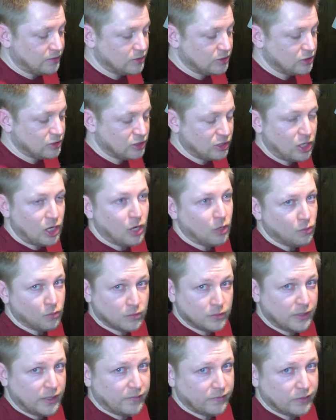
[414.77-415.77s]
slow
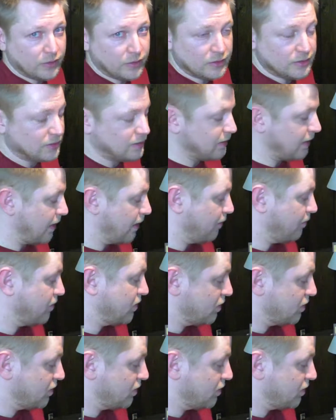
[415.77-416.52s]
given the setup,